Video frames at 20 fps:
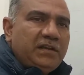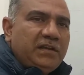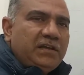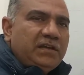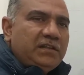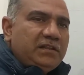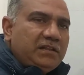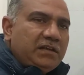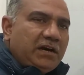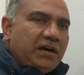
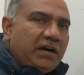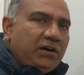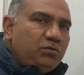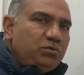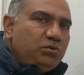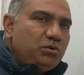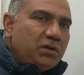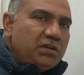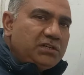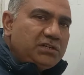How
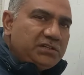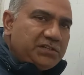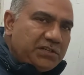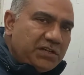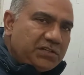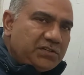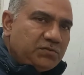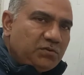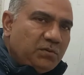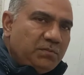those
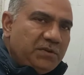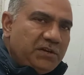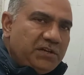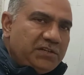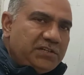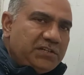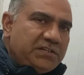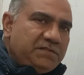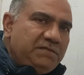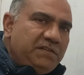6
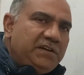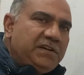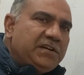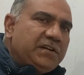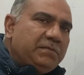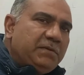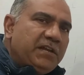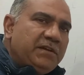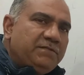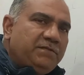combinations will
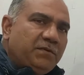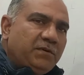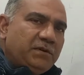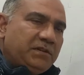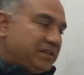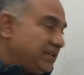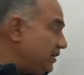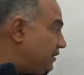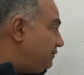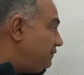determine 4,
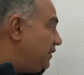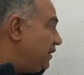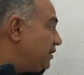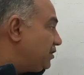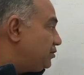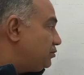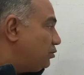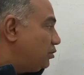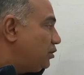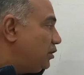that we are
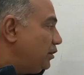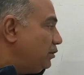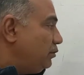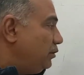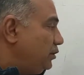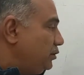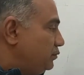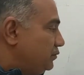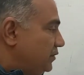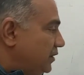shortly
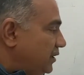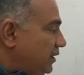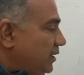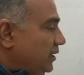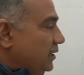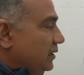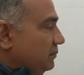going to see.